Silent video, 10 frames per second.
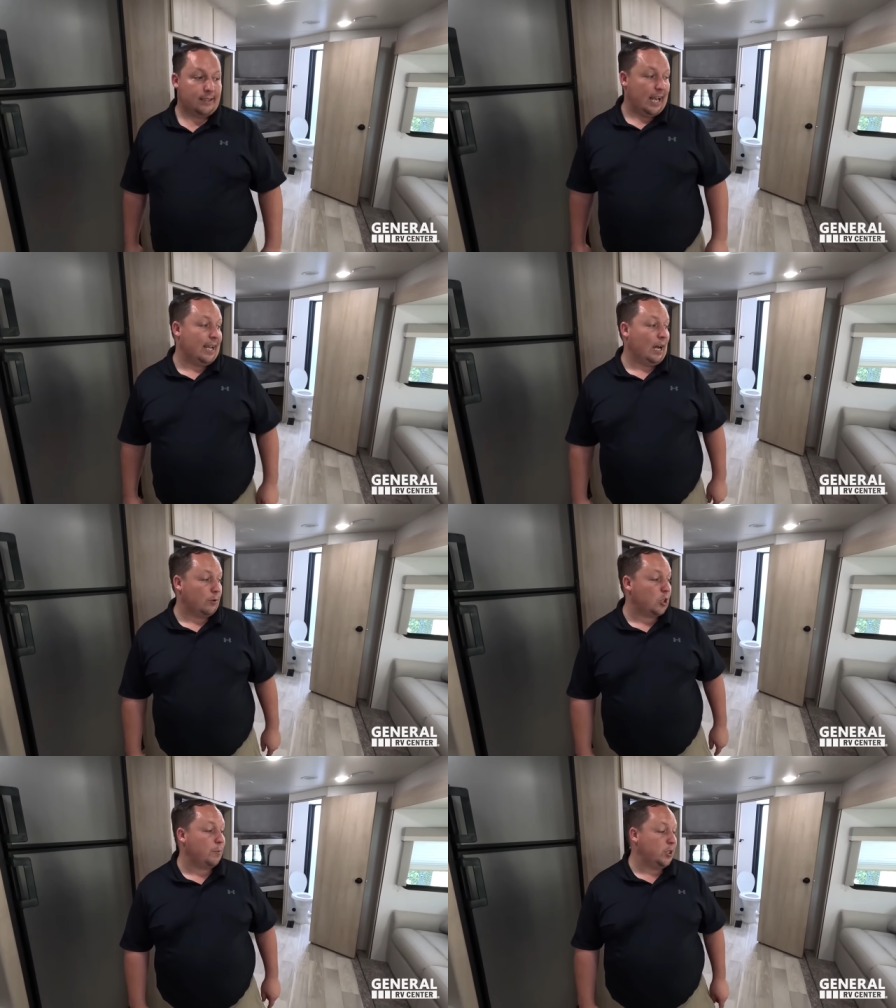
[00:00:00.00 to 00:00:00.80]
Dang, I
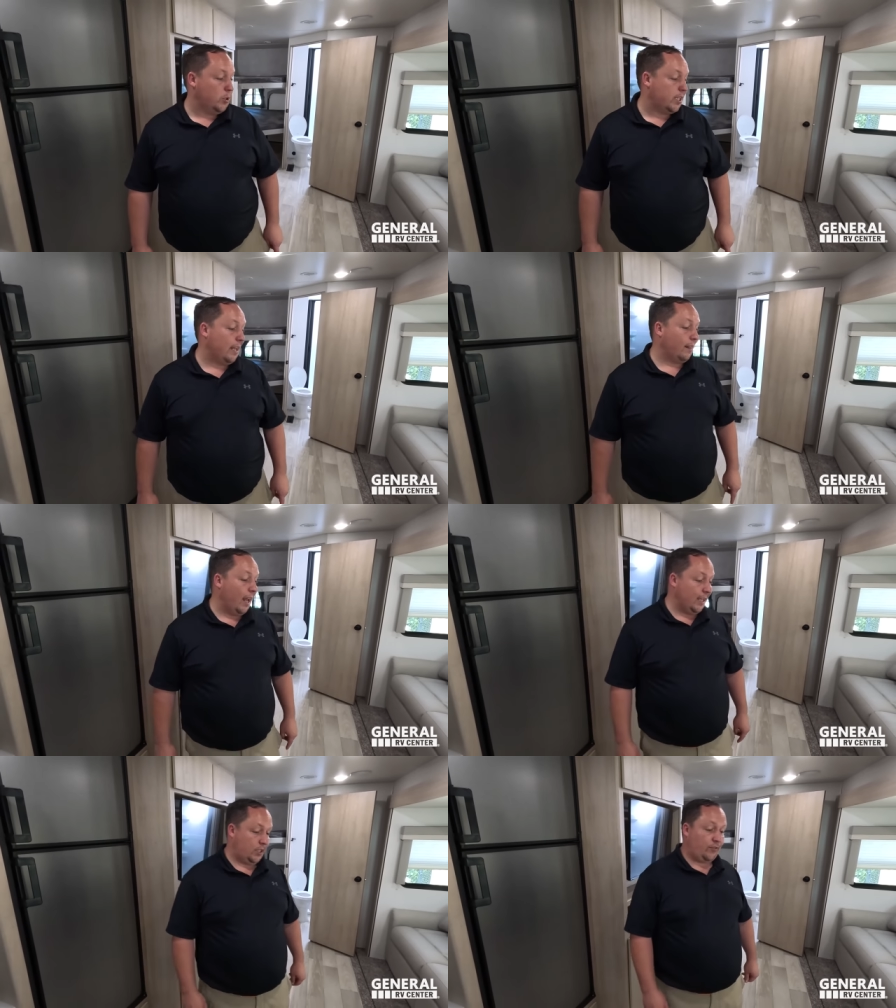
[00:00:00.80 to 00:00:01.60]
was hoping you'd say
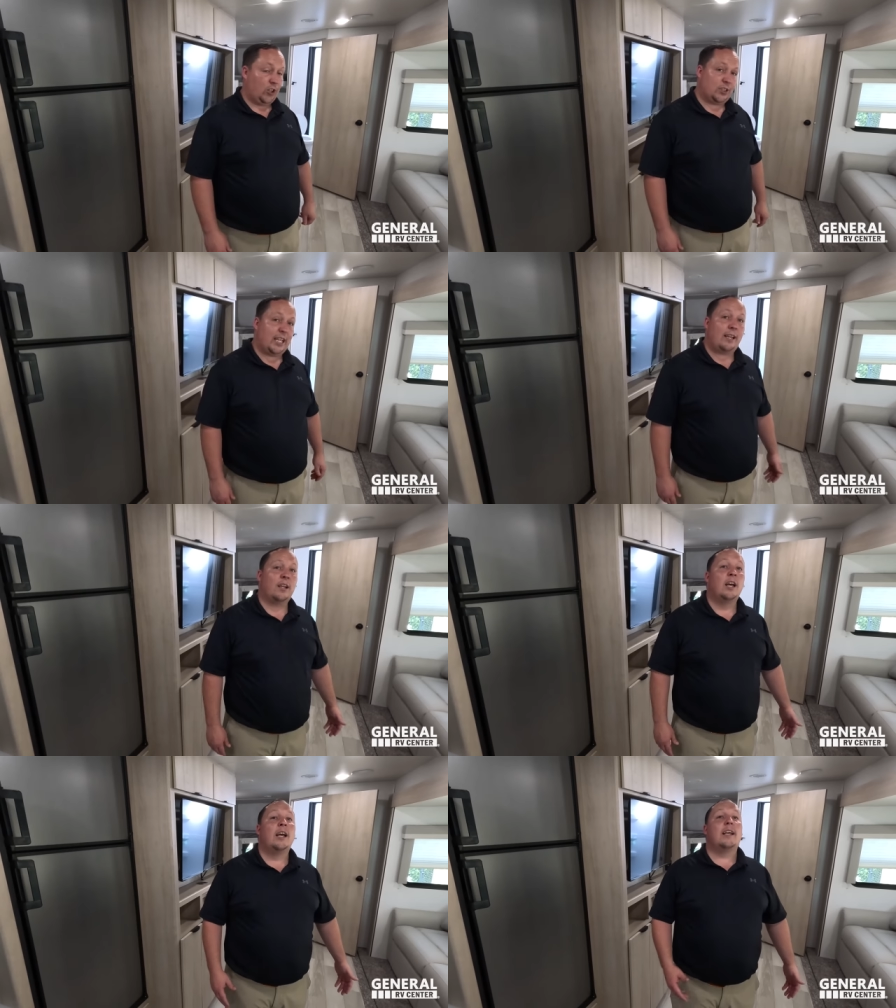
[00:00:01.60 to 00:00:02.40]
likes first. Can, I
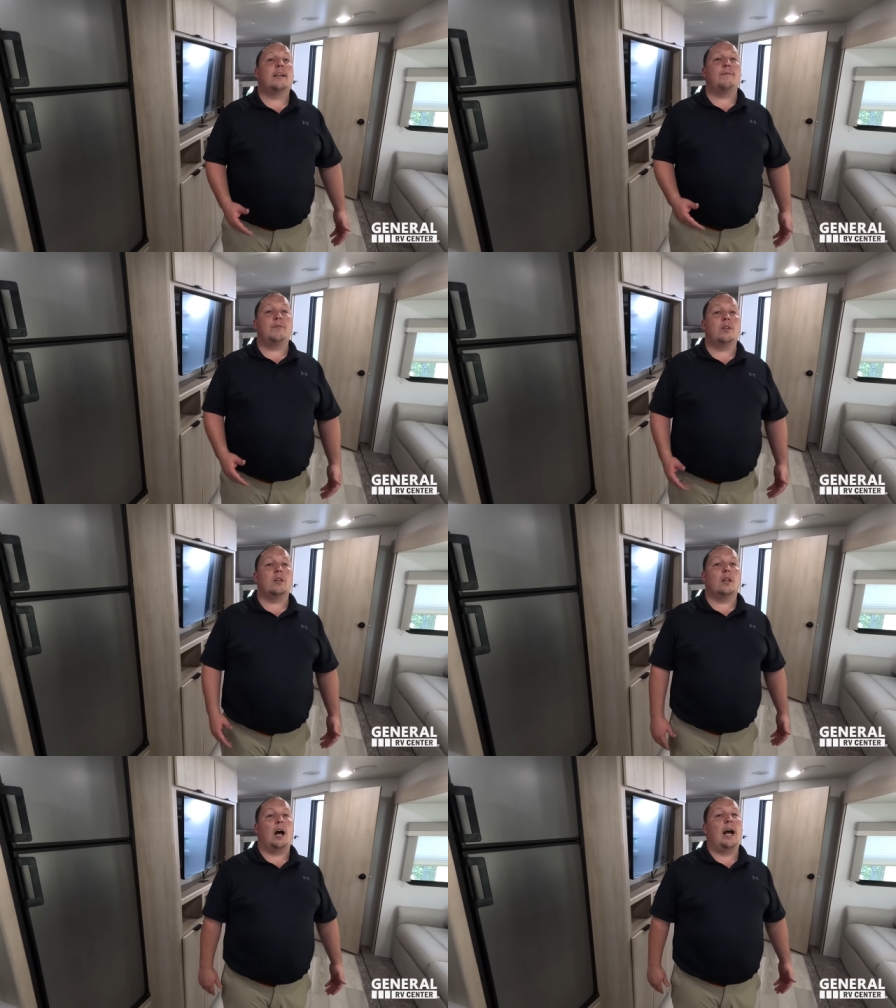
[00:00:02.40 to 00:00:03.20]
know, but it's the end of the
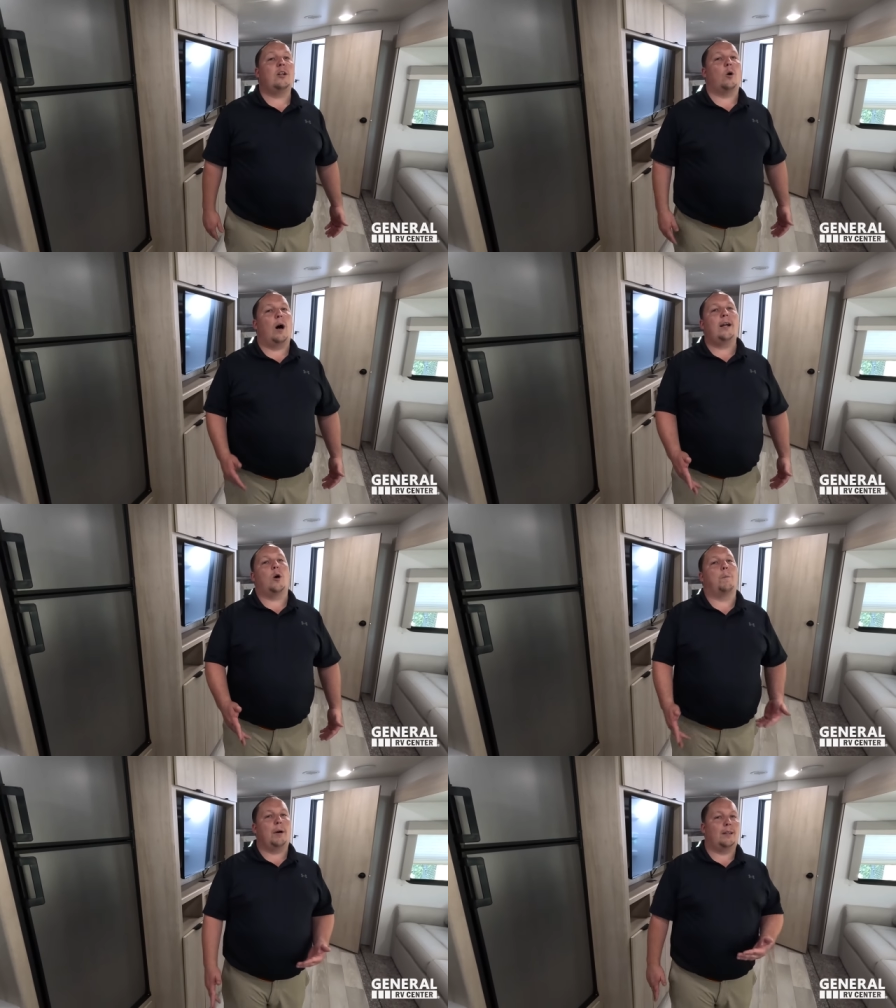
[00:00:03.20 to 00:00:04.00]
day. I know, I
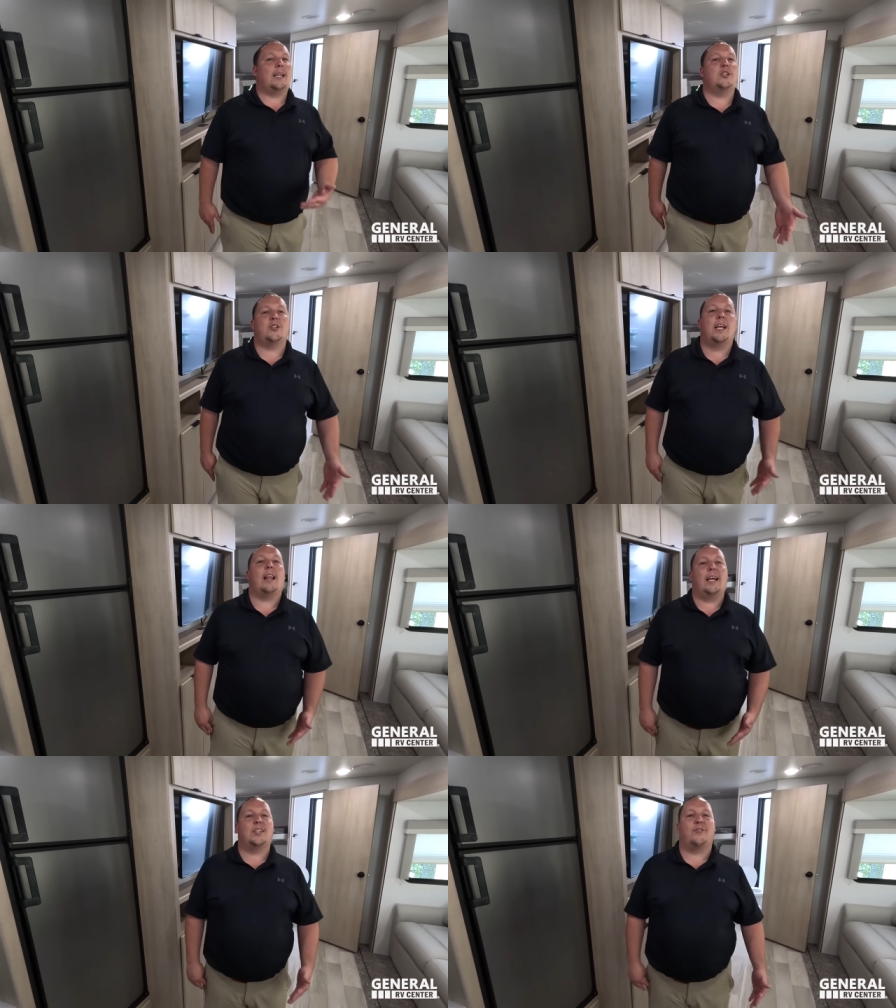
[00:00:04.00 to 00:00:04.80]
know, but can you say
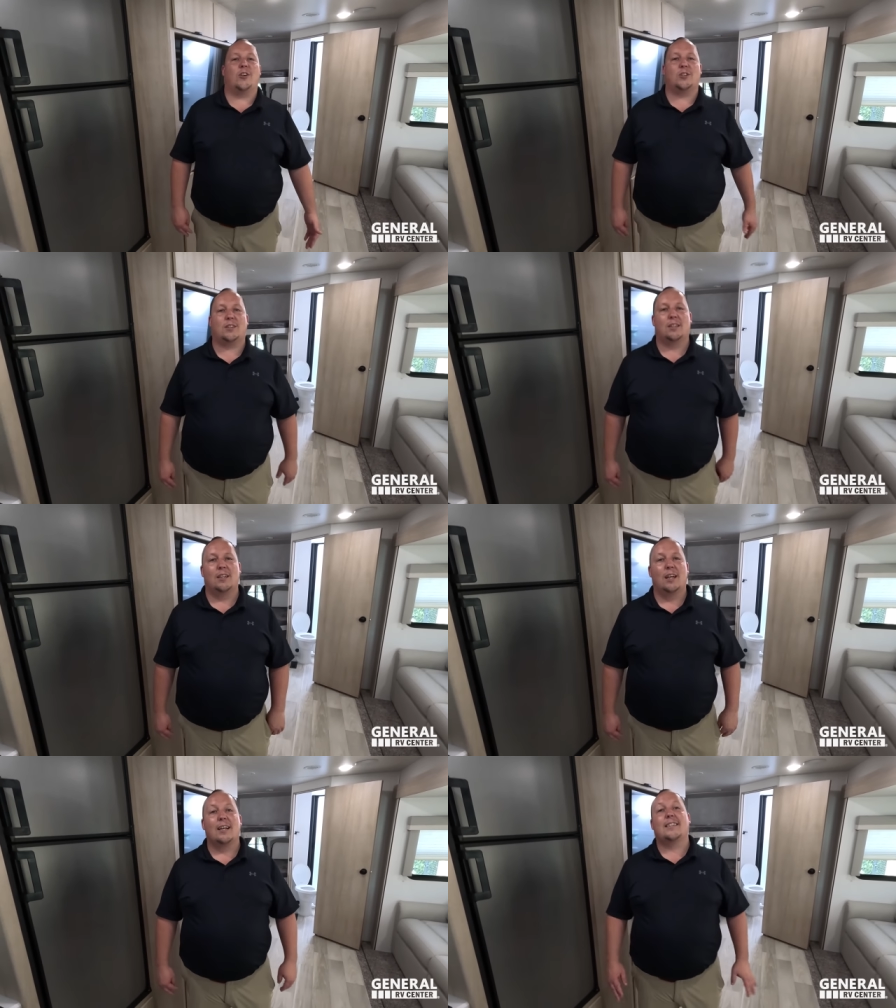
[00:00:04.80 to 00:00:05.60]
likes first?
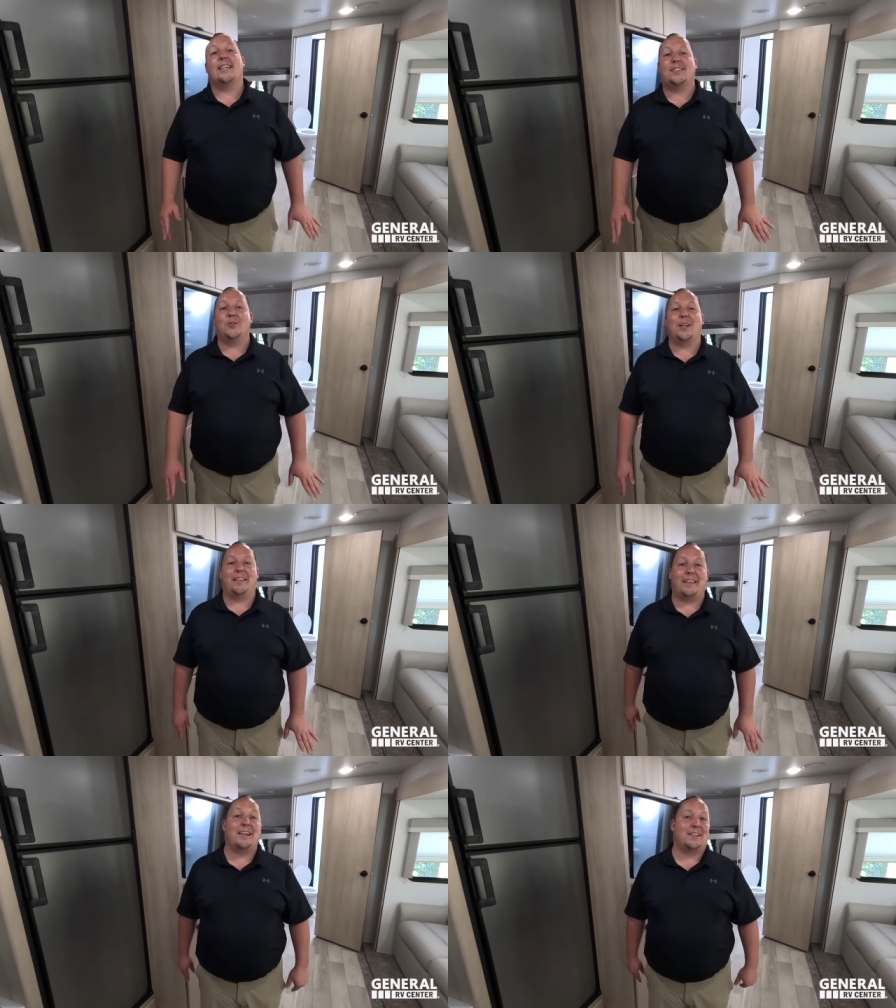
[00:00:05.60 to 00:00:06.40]
Okay. Because I still
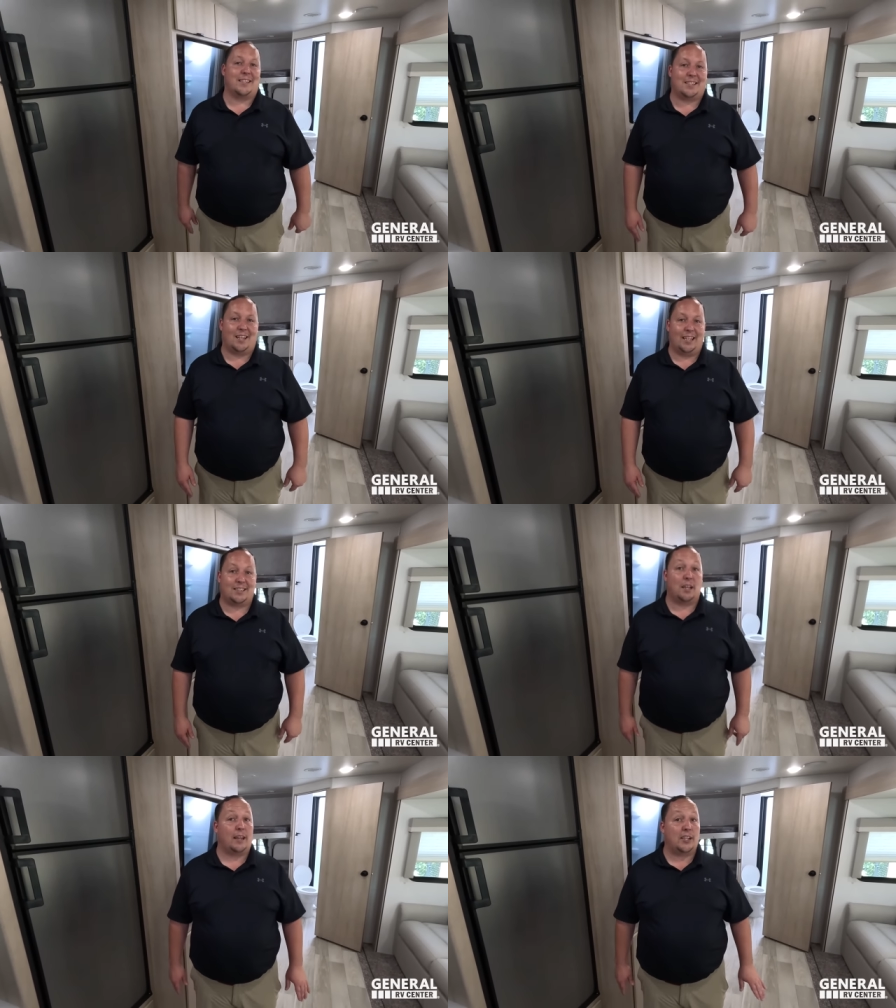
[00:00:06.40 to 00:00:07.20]
need to think of
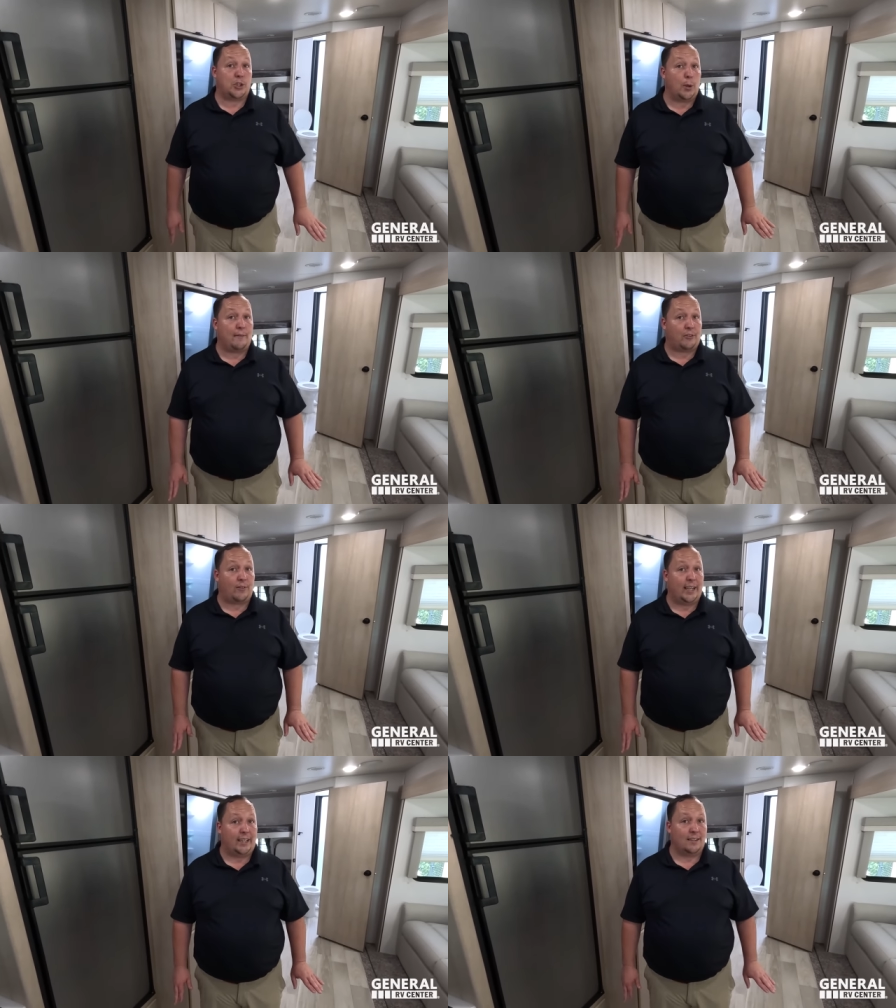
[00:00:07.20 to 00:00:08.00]
dislikes. Okay. Unless you have
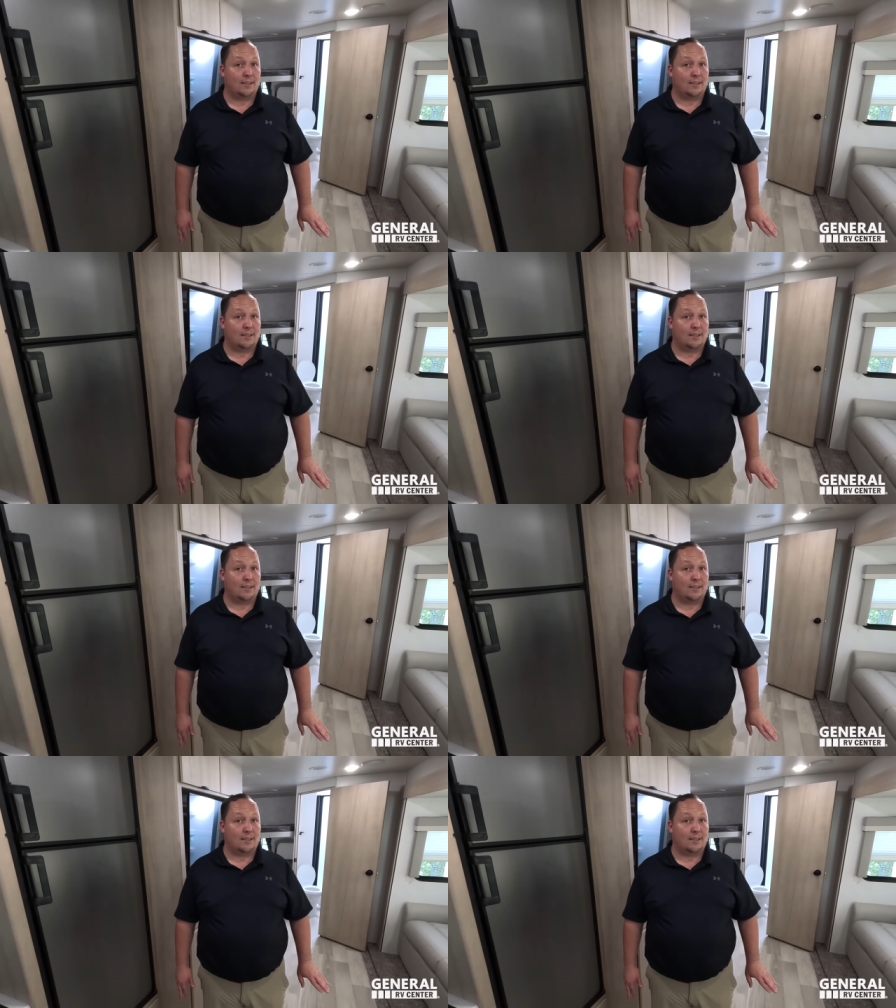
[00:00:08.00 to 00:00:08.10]
three.